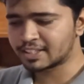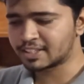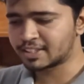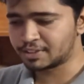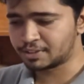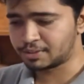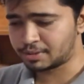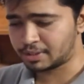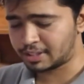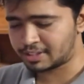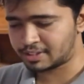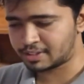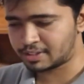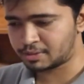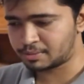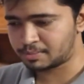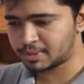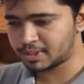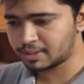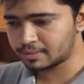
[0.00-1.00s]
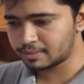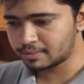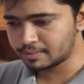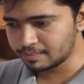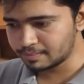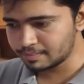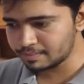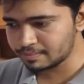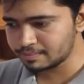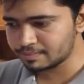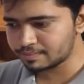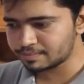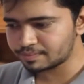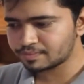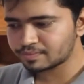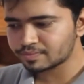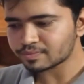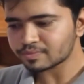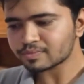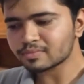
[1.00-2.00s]
Excuse me.
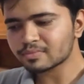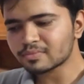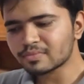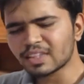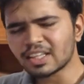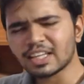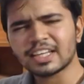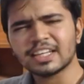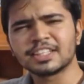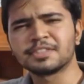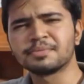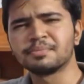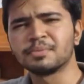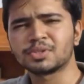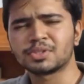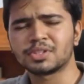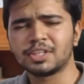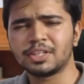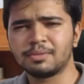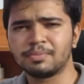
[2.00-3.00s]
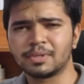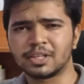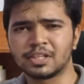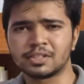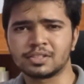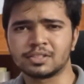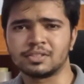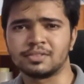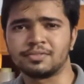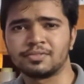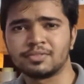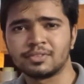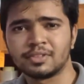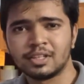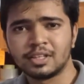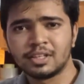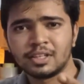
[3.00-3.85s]
It's mostly because of